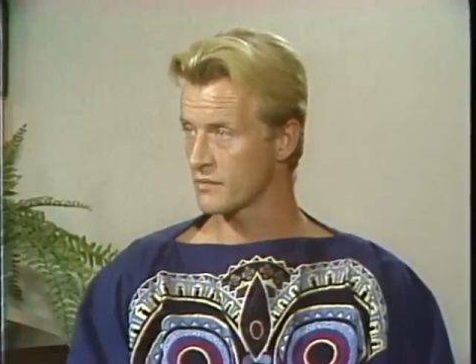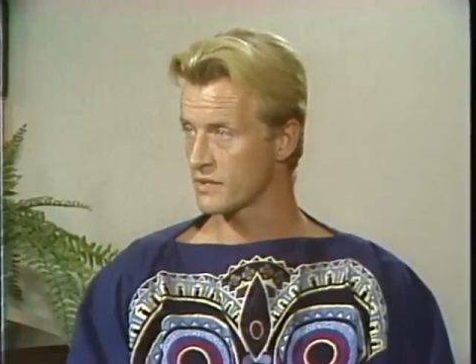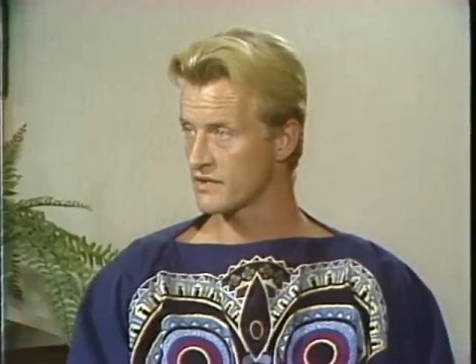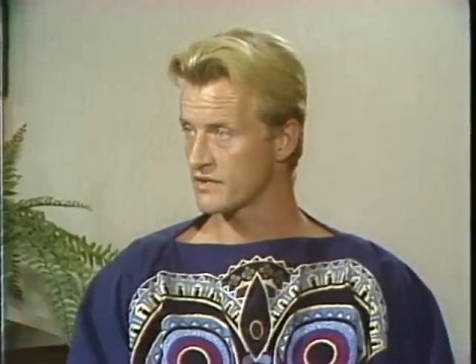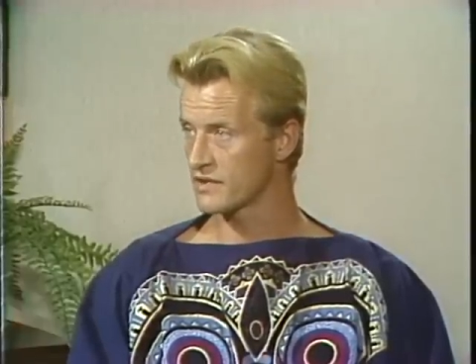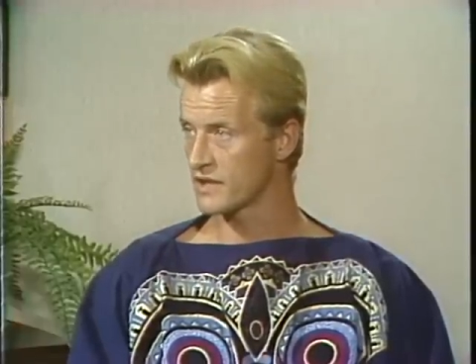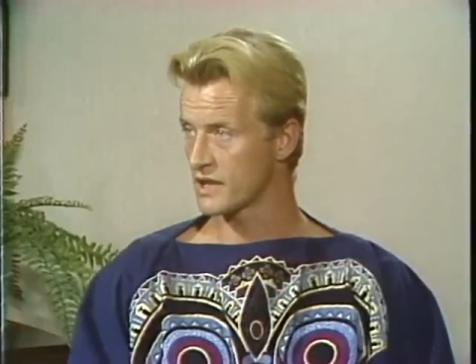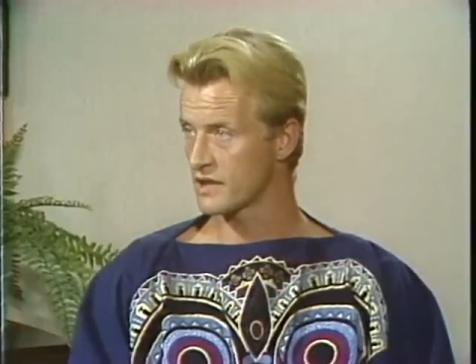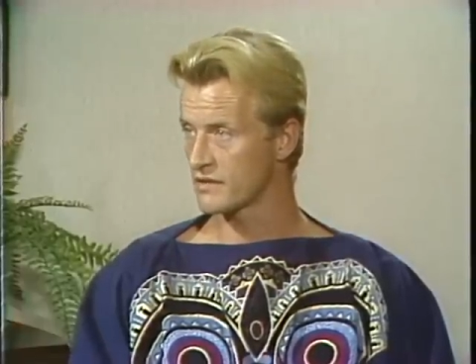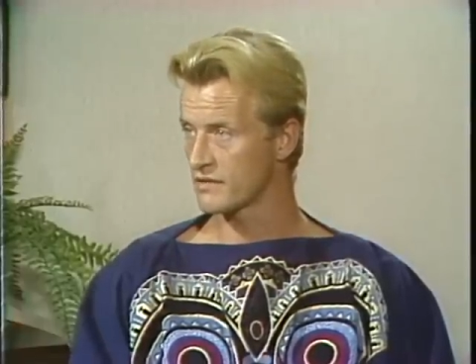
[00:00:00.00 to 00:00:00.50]

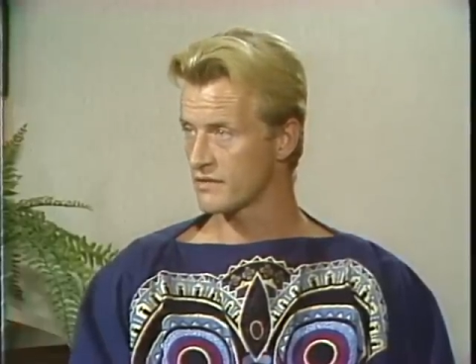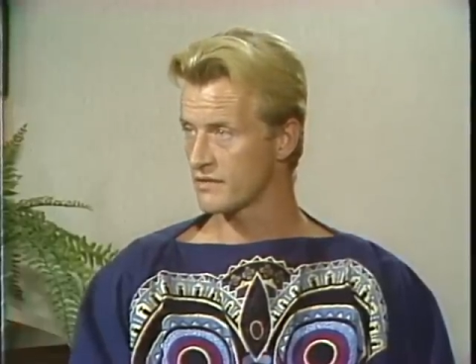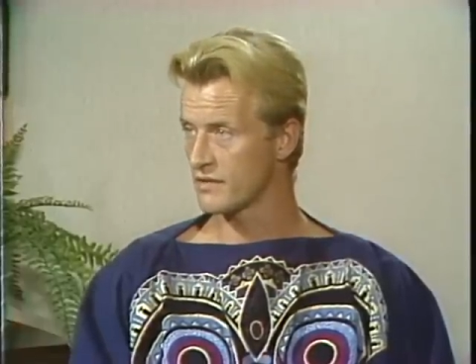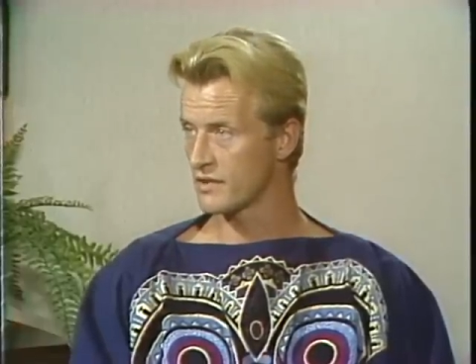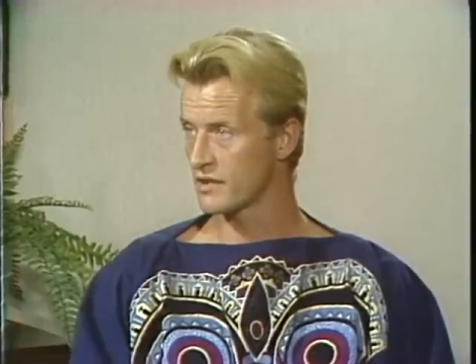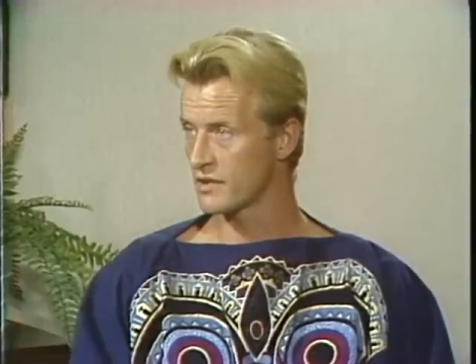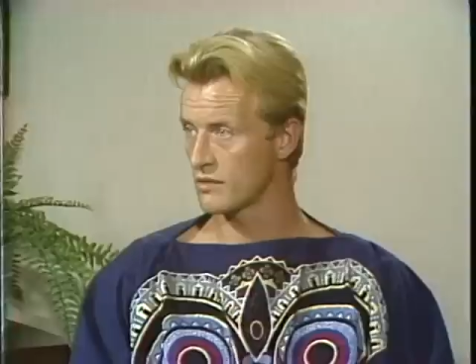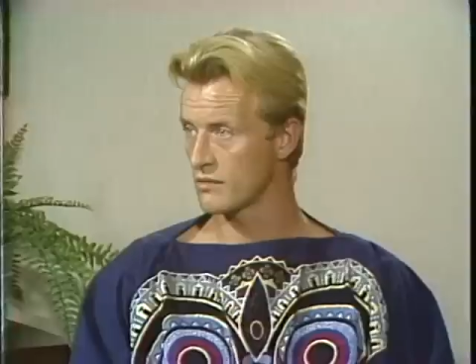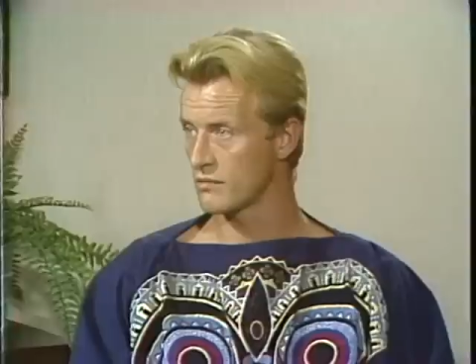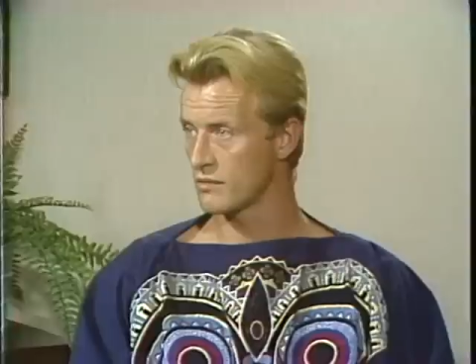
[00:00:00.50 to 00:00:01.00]
instead of,
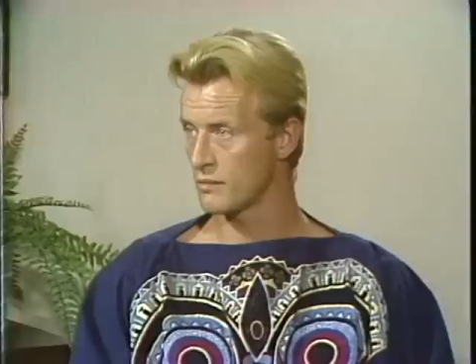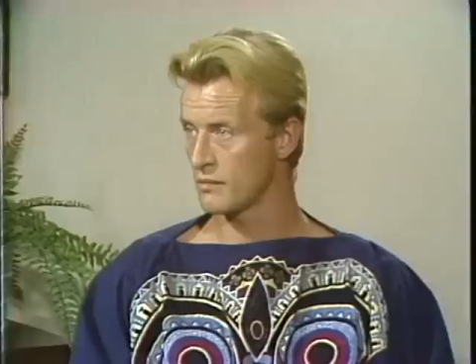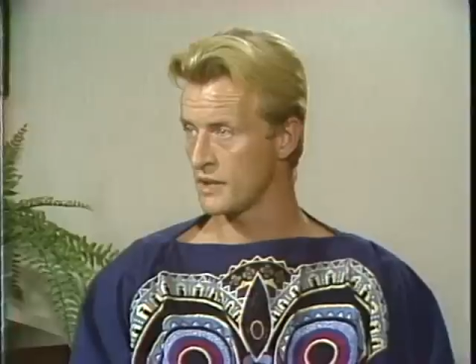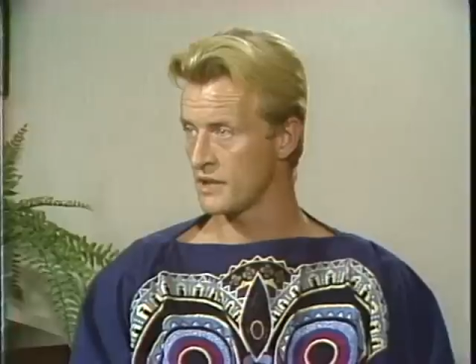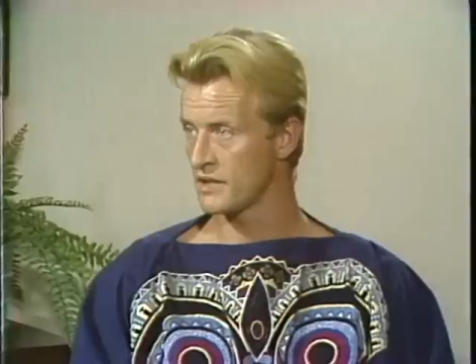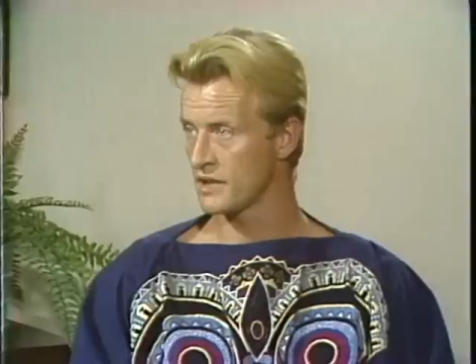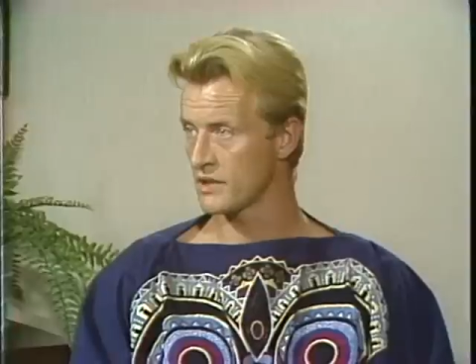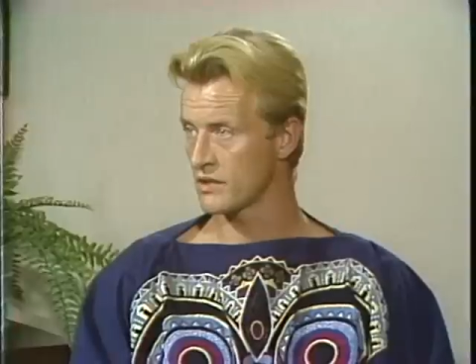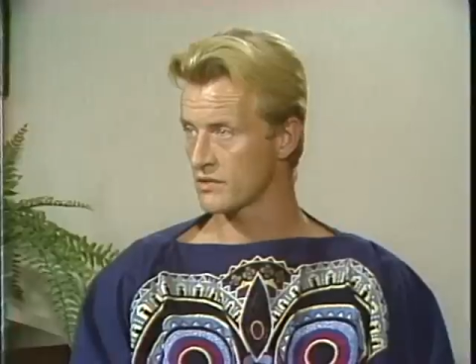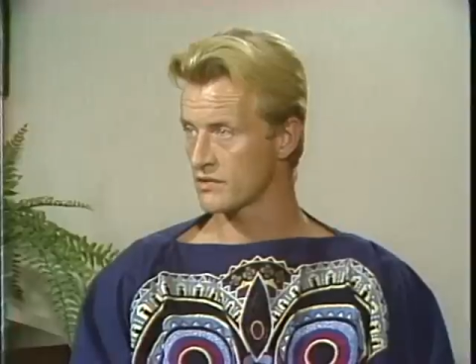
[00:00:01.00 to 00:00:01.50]
you know,
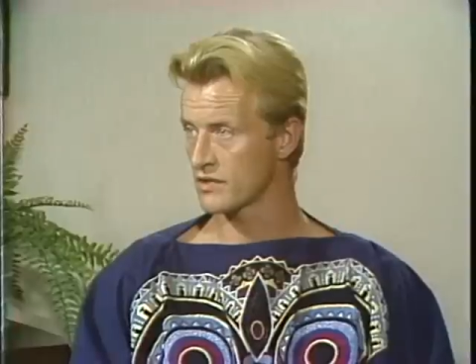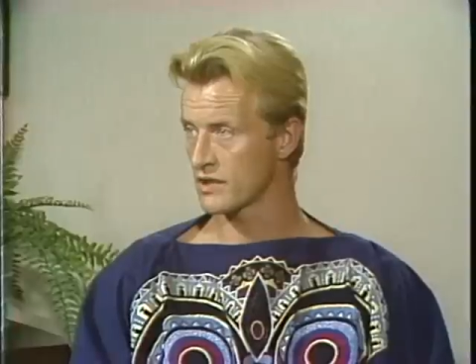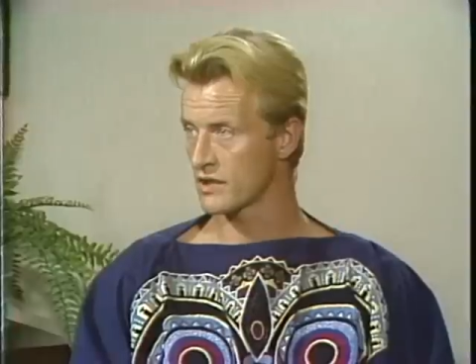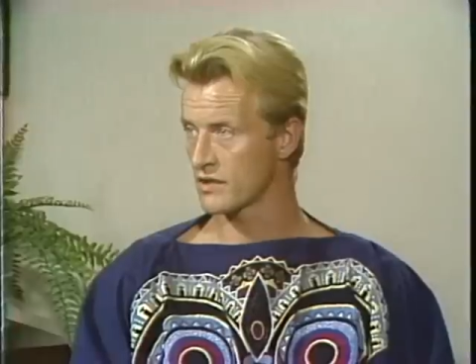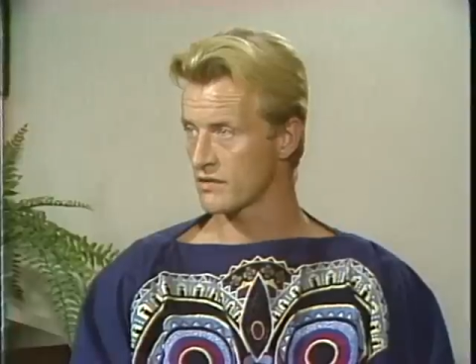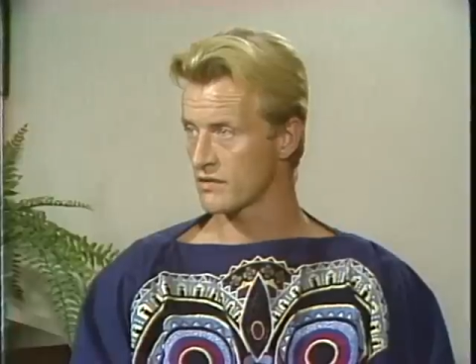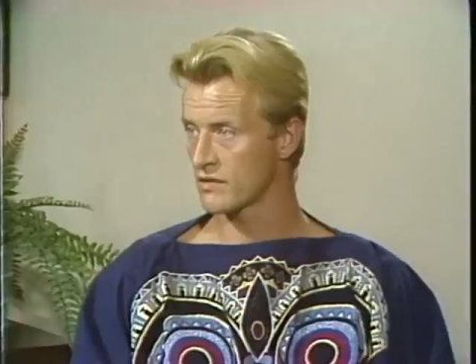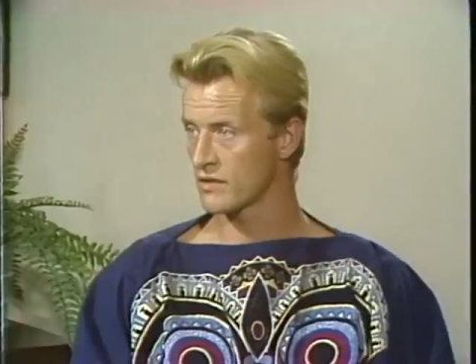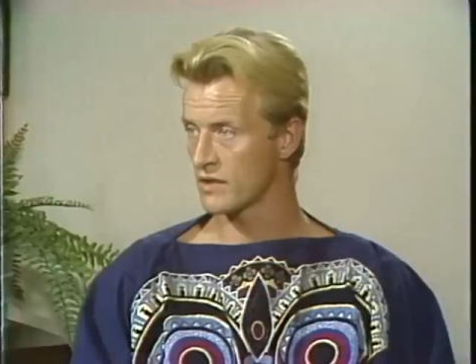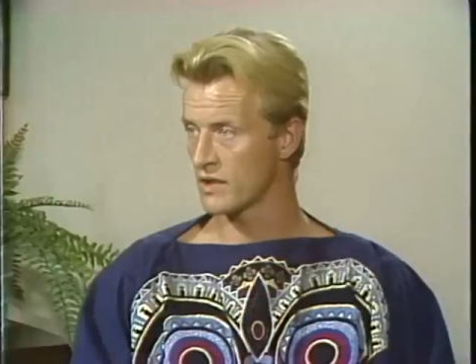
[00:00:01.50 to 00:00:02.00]
repeating yourself.